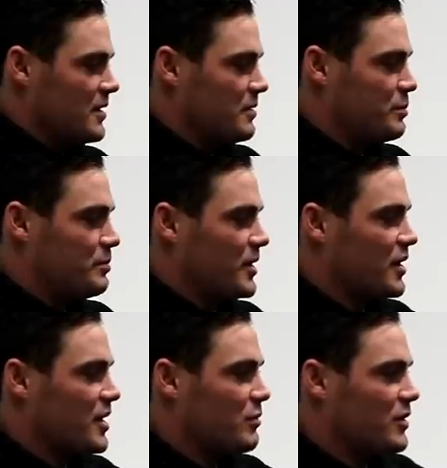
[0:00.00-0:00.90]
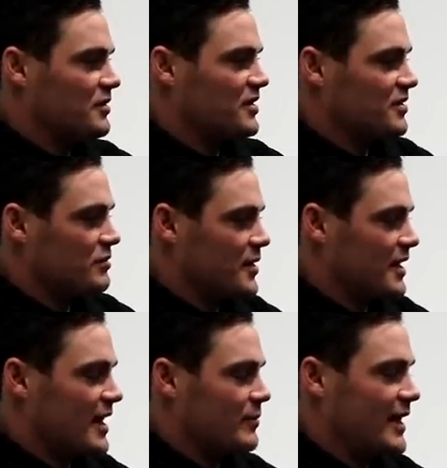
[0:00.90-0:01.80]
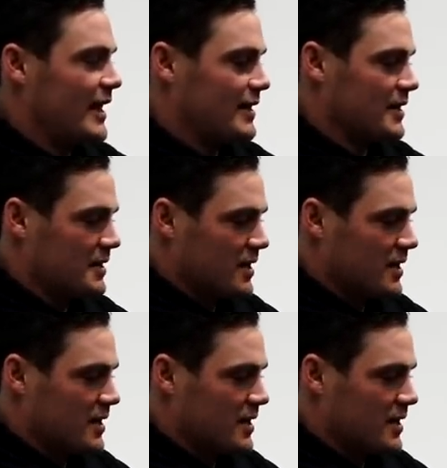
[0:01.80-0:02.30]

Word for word: the bloke I was when I came here